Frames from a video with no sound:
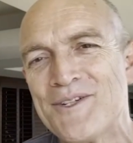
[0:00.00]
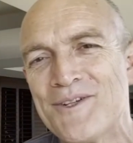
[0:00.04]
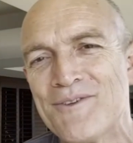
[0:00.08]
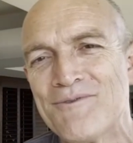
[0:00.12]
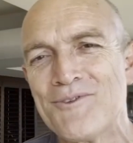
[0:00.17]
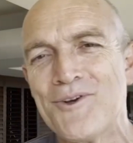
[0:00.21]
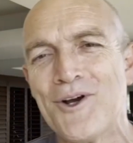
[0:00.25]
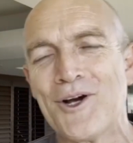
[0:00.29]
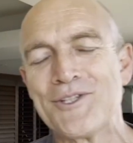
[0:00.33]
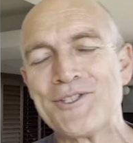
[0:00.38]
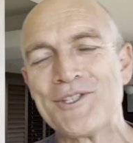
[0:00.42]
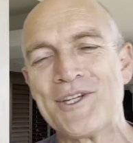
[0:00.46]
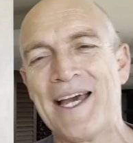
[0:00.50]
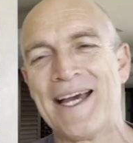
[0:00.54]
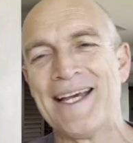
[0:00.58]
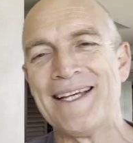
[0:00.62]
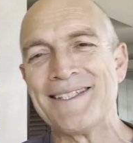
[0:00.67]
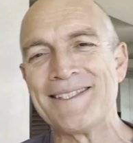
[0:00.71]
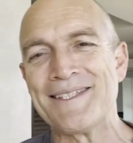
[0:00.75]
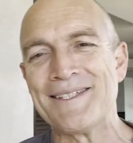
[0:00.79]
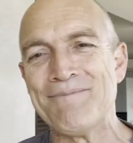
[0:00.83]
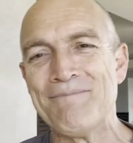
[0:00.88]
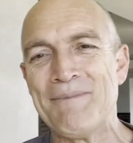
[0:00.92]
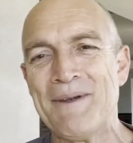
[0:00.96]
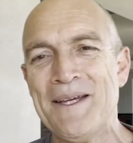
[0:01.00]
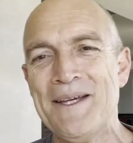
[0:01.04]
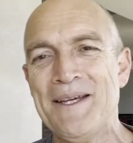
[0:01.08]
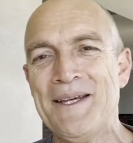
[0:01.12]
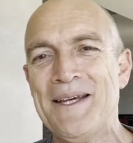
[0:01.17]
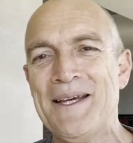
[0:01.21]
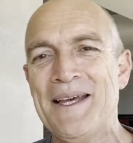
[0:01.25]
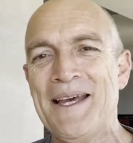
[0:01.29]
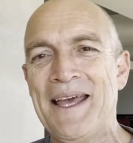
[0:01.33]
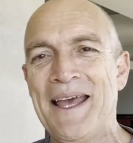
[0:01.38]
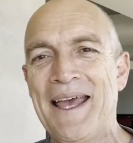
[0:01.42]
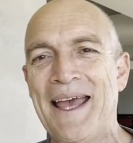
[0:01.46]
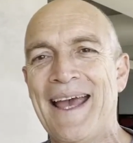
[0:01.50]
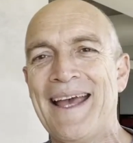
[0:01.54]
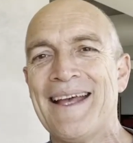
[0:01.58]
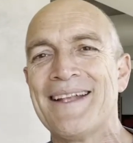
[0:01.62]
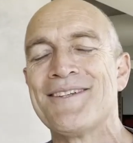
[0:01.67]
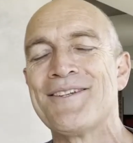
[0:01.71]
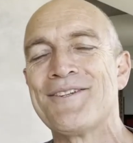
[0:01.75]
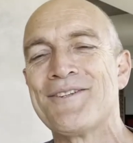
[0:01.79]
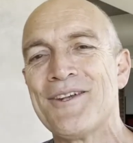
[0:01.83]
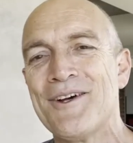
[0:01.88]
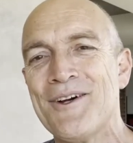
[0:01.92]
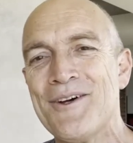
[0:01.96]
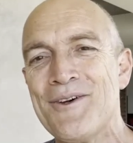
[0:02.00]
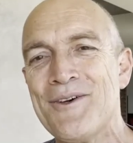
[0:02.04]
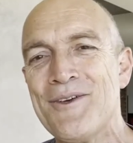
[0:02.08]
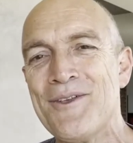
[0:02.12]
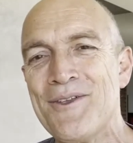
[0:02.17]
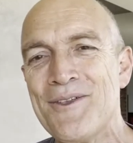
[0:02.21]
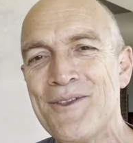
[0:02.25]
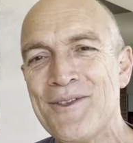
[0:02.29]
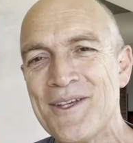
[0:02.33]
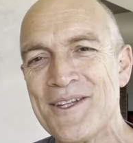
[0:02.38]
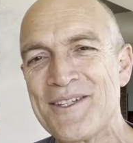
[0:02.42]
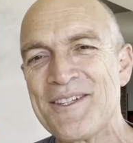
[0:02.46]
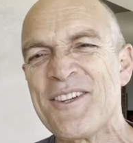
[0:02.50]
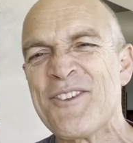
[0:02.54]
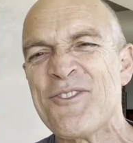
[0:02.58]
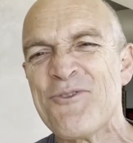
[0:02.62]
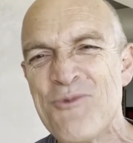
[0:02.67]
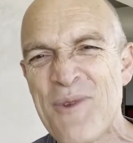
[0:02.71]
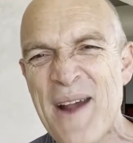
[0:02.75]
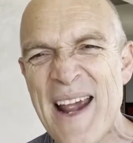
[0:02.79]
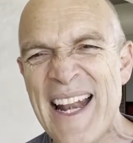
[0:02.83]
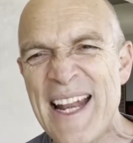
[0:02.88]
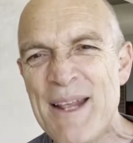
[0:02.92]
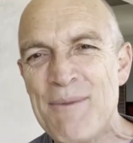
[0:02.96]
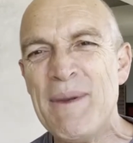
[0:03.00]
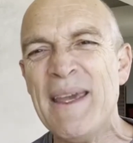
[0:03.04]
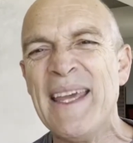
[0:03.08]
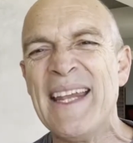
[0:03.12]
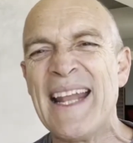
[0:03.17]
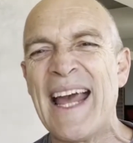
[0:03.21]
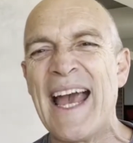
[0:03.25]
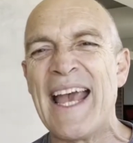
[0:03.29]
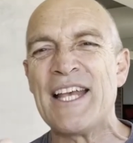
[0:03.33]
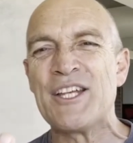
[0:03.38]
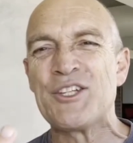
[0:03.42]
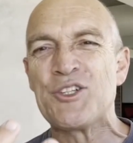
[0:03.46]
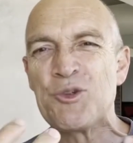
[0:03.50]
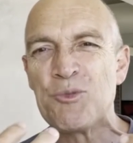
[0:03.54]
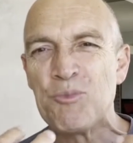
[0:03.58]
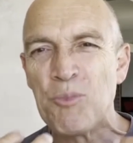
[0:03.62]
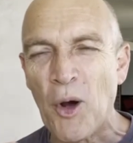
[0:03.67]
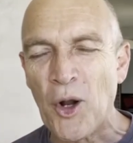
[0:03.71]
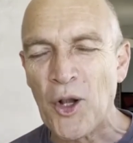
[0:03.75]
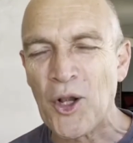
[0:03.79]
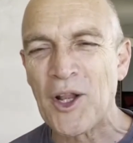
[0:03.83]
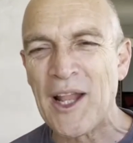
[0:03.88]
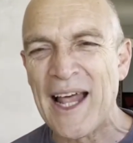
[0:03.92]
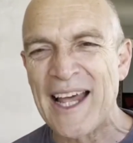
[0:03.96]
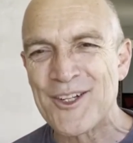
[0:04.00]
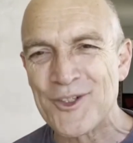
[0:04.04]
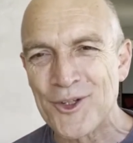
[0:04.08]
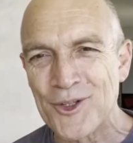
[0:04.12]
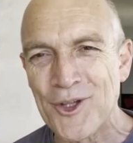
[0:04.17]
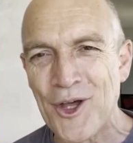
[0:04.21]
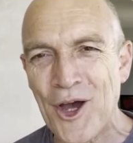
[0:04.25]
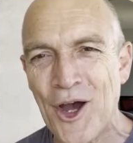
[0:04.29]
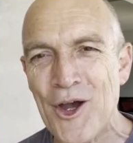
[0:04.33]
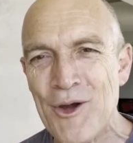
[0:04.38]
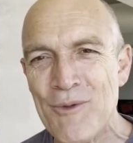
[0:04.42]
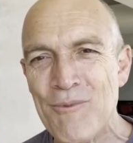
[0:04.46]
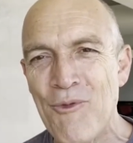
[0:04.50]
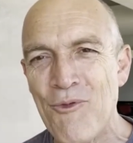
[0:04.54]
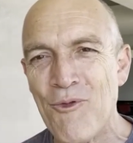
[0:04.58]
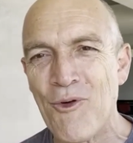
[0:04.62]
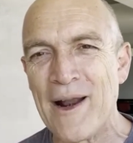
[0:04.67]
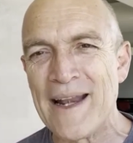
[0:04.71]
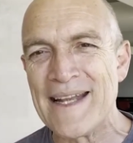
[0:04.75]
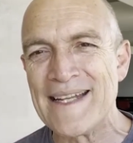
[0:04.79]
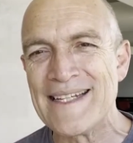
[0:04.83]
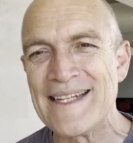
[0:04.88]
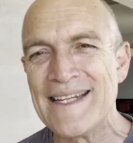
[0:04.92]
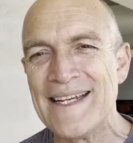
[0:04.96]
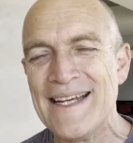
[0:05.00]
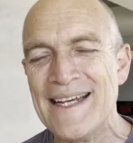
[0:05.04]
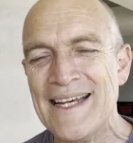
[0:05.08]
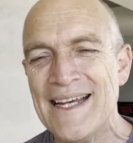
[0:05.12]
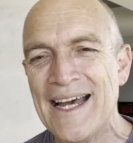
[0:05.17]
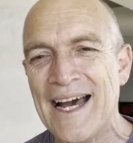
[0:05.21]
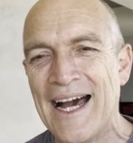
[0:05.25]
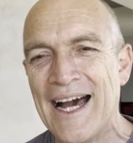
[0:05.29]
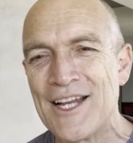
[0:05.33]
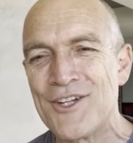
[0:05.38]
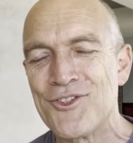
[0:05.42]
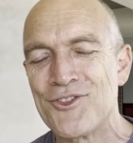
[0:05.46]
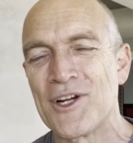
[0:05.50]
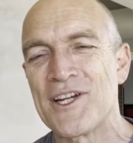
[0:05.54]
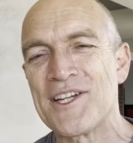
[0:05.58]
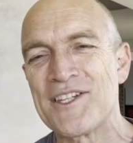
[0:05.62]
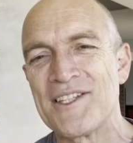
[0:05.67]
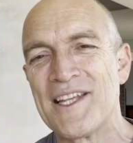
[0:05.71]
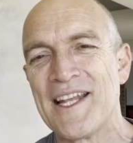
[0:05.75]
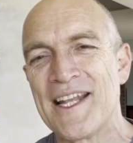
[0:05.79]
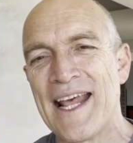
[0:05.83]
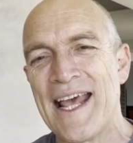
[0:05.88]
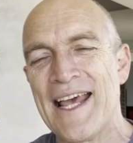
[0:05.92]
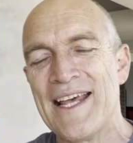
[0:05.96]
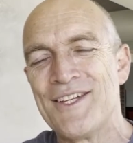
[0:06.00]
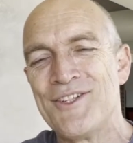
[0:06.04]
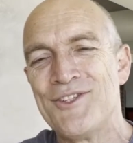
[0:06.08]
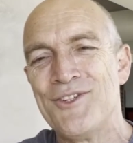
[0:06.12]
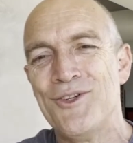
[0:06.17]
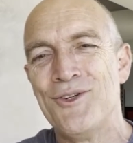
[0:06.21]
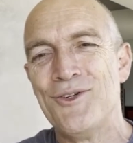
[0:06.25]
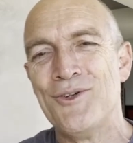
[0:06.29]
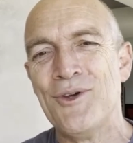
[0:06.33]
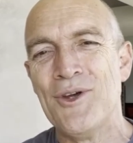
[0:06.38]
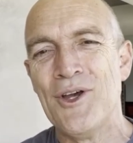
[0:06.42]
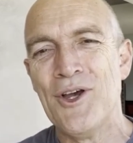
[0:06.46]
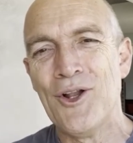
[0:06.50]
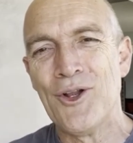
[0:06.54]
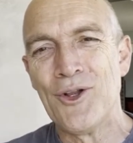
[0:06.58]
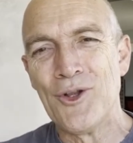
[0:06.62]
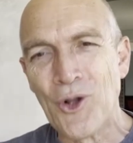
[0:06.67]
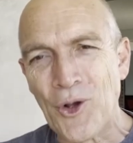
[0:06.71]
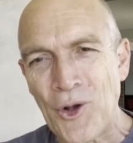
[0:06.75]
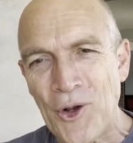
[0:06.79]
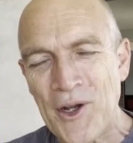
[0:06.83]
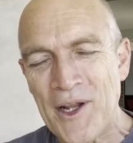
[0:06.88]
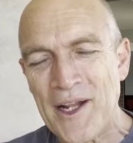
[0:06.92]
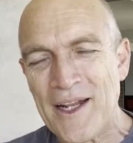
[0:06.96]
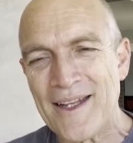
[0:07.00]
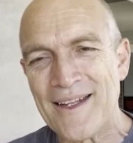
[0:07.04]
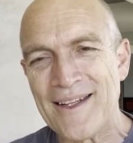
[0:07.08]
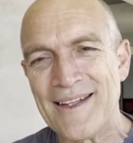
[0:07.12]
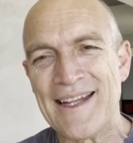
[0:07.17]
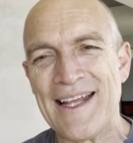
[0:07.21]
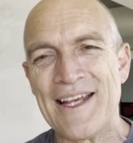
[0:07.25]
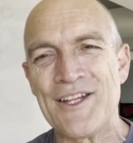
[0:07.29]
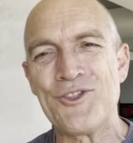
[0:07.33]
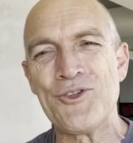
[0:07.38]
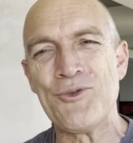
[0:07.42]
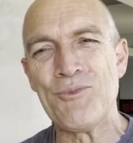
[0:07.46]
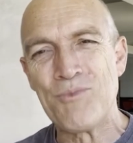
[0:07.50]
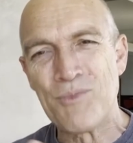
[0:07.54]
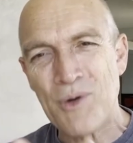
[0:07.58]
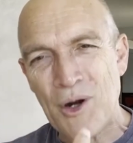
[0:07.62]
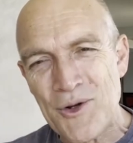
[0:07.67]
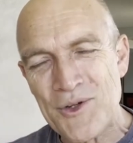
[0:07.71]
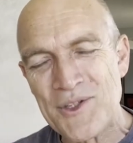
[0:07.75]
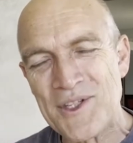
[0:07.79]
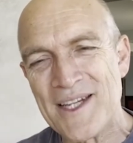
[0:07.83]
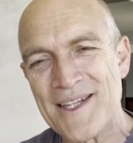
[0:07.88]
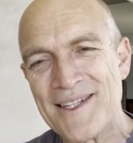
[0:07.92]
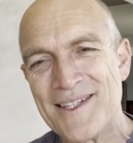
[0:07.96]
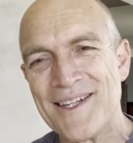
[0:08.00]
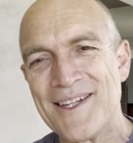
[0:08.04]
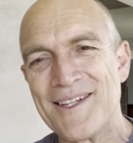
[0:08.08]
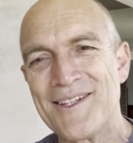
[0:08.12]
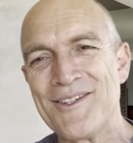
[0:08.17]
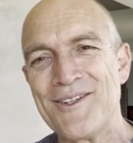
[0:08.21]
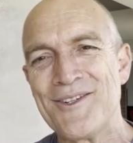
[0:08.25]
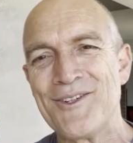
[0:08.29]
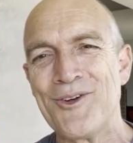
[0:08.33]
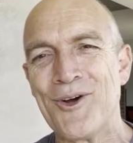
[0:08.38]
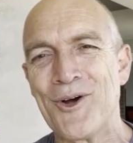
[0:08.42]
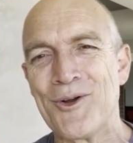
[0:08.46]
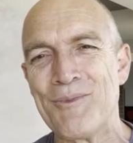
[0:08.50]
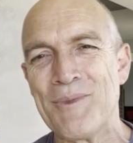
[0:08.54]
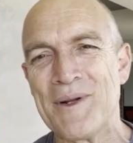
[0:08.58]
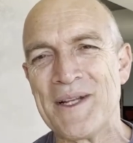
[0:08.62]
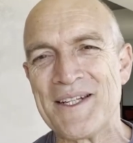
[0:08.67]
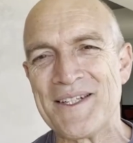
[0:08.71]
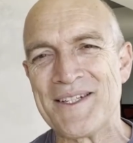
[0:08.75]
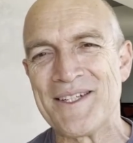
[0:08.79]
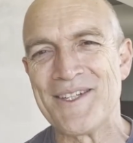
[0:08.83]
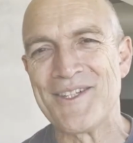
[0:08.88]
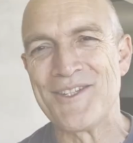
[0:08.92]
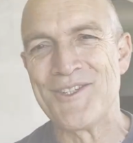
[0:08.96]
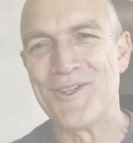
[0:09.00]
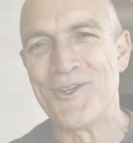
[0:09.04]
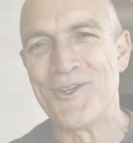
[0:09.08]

of God's gaze. And so this has really been a spotlight on the home front. I trust that as you look at it and as you process it, God ministers to